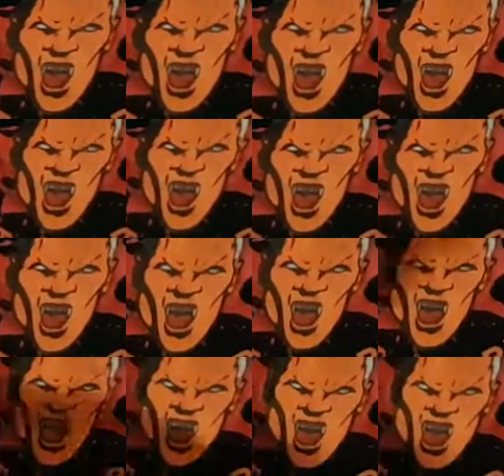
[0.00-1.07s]

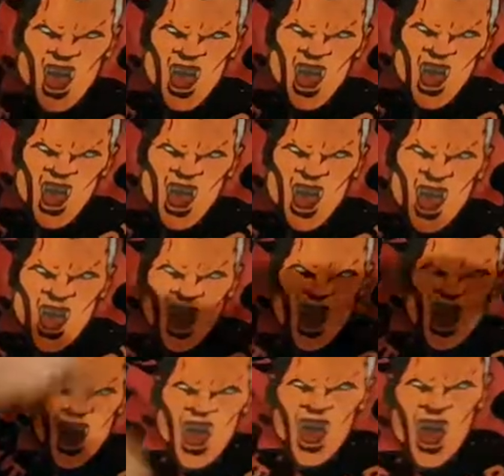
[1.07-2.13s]
(not speaking)